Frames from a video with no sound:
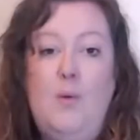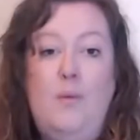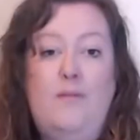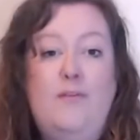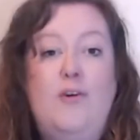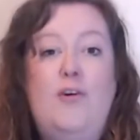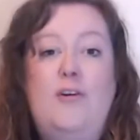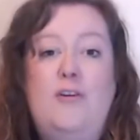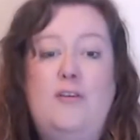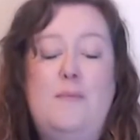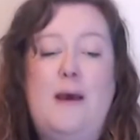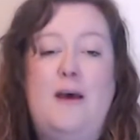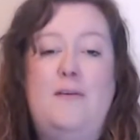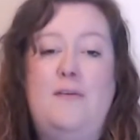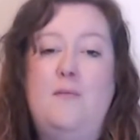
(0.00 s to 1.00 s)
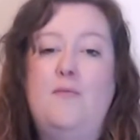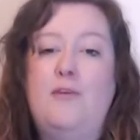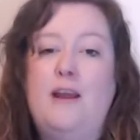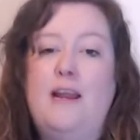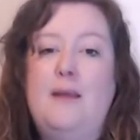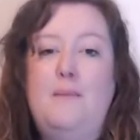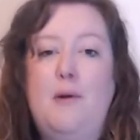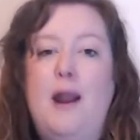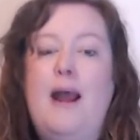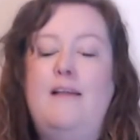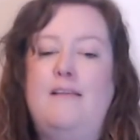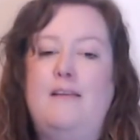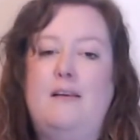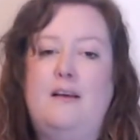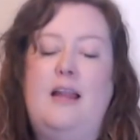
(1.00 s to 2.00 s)
We've talked about some really
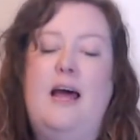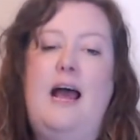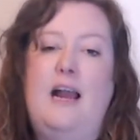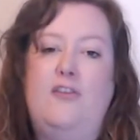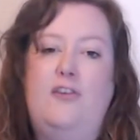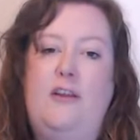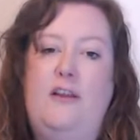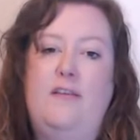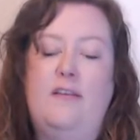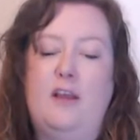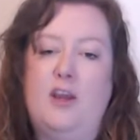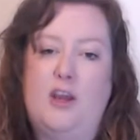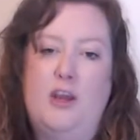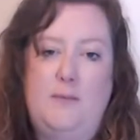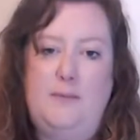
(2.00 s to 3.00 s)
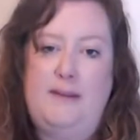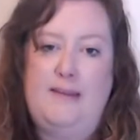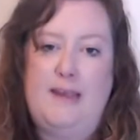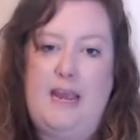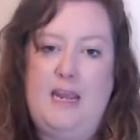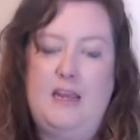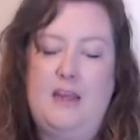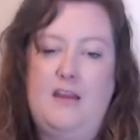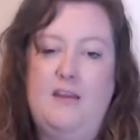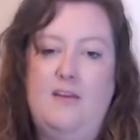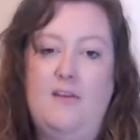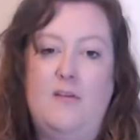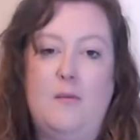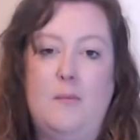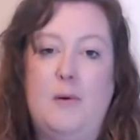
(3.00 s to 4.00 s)
practical actions that could be taken
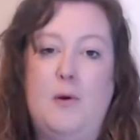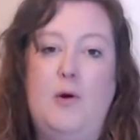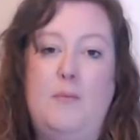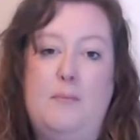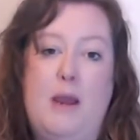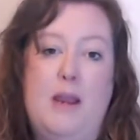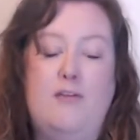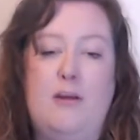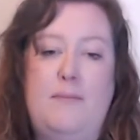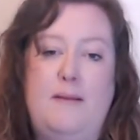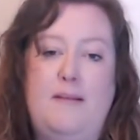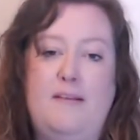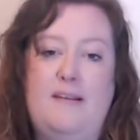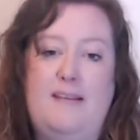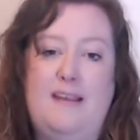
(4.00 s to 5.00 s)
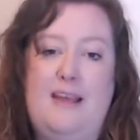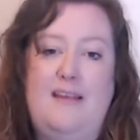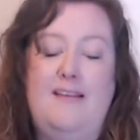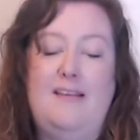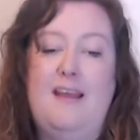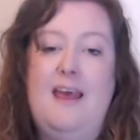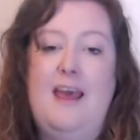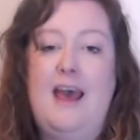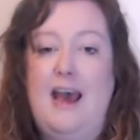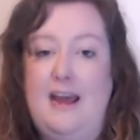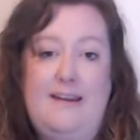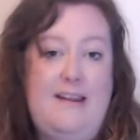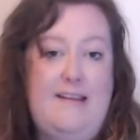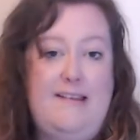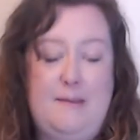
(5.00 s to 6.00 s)
to support micro businesses
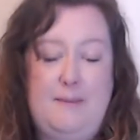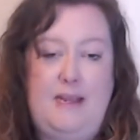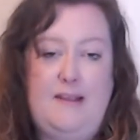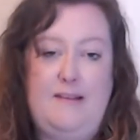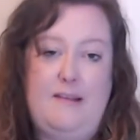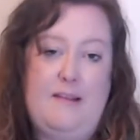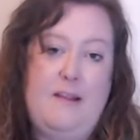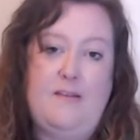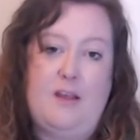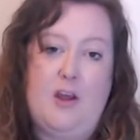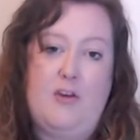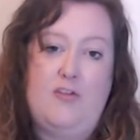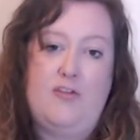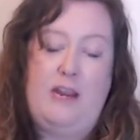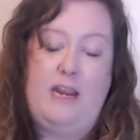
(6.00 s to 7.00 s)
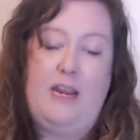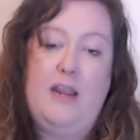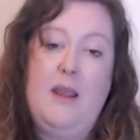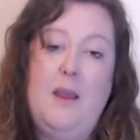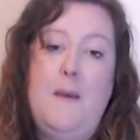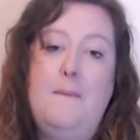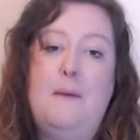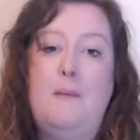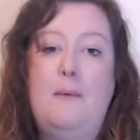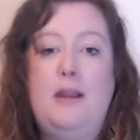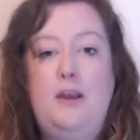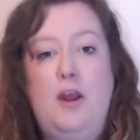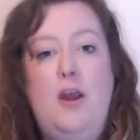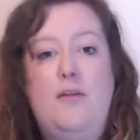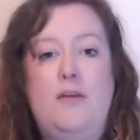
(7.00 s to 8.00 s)
and SMEs in this country, but we
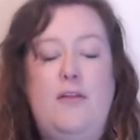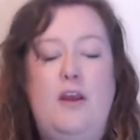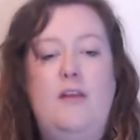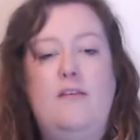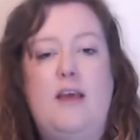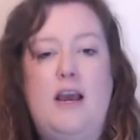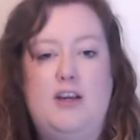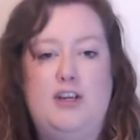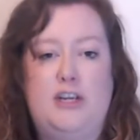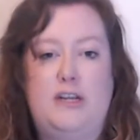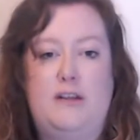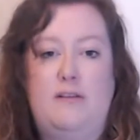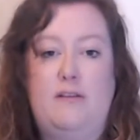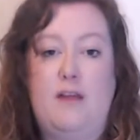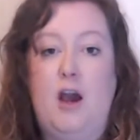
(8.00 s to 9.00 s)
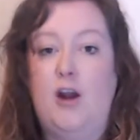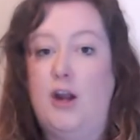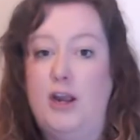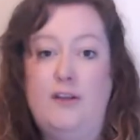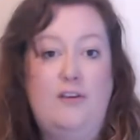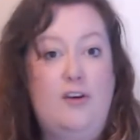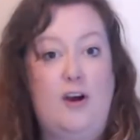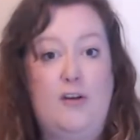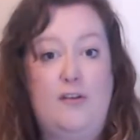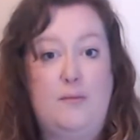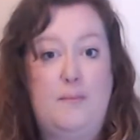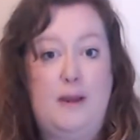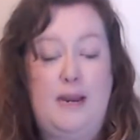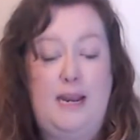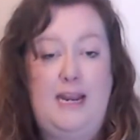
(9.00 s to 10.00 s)
know that those actions are going to
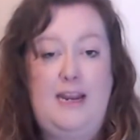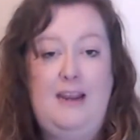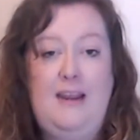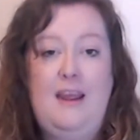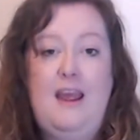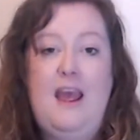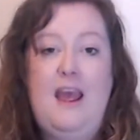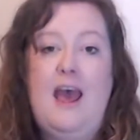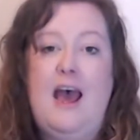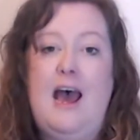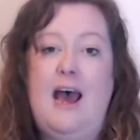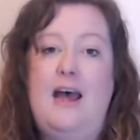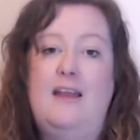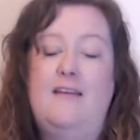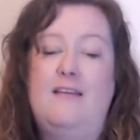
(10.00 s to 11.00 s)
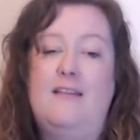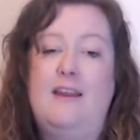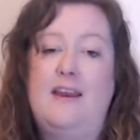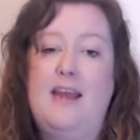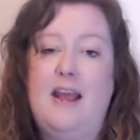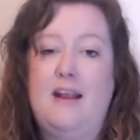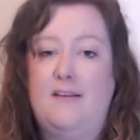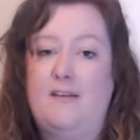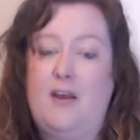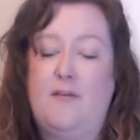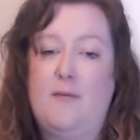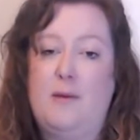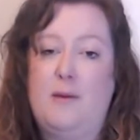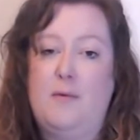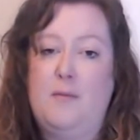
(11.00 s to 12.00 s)
cost money, and the next
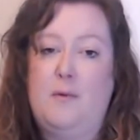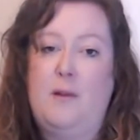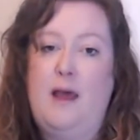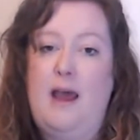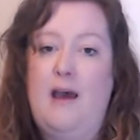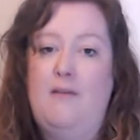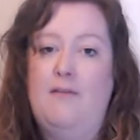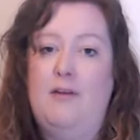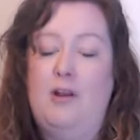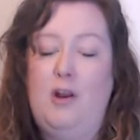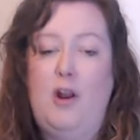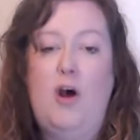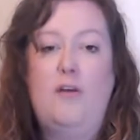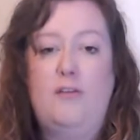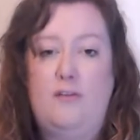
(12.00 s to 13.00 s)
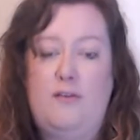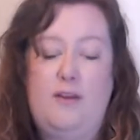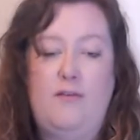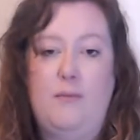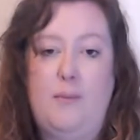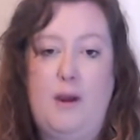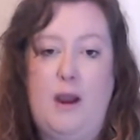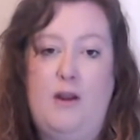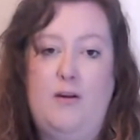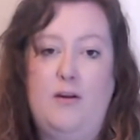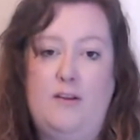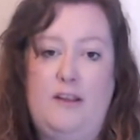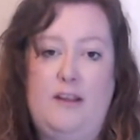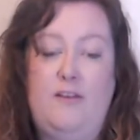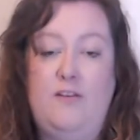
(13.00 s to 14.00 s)
government will have lots of different
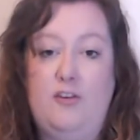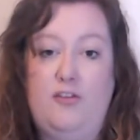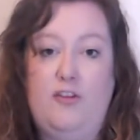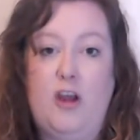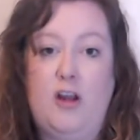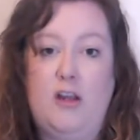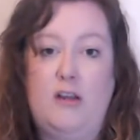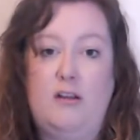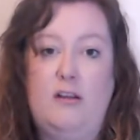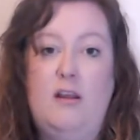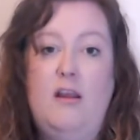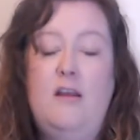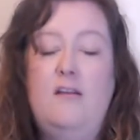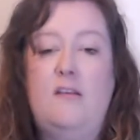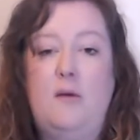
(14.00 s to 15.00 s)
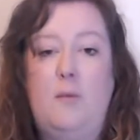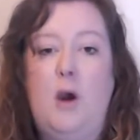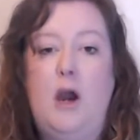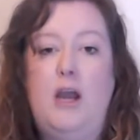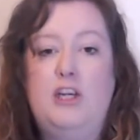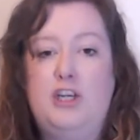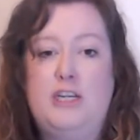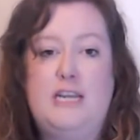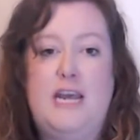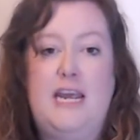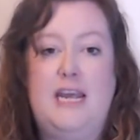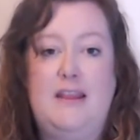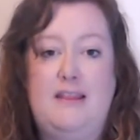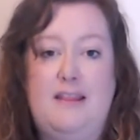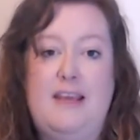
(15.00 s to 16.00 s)
priorities to juggle. So why should
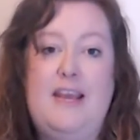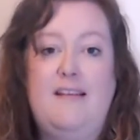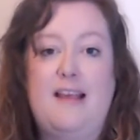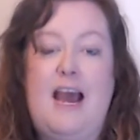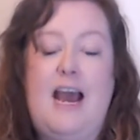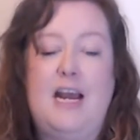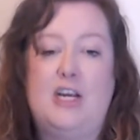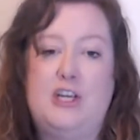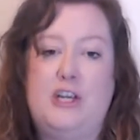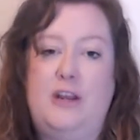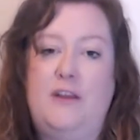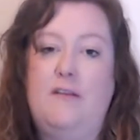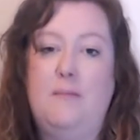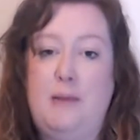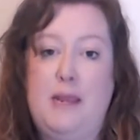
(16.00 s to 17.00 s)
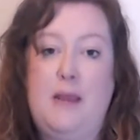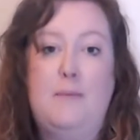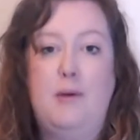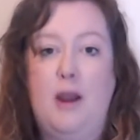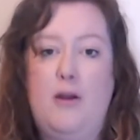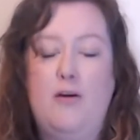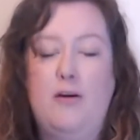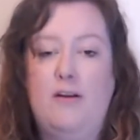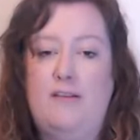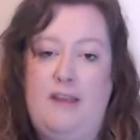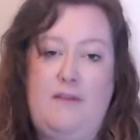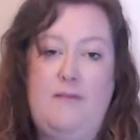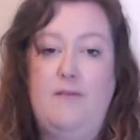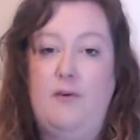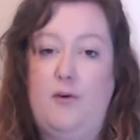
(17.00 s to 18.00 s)
taking these actions be a
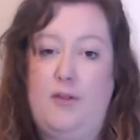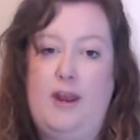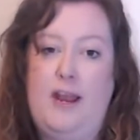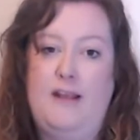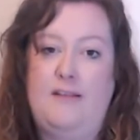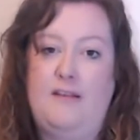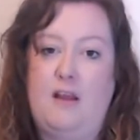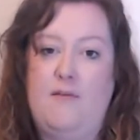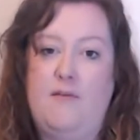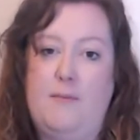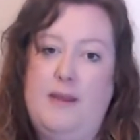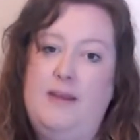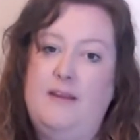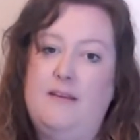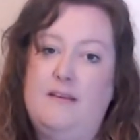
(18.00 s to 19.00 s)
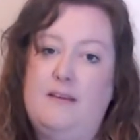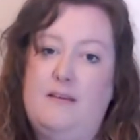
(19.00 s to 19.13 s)
priority for the next government?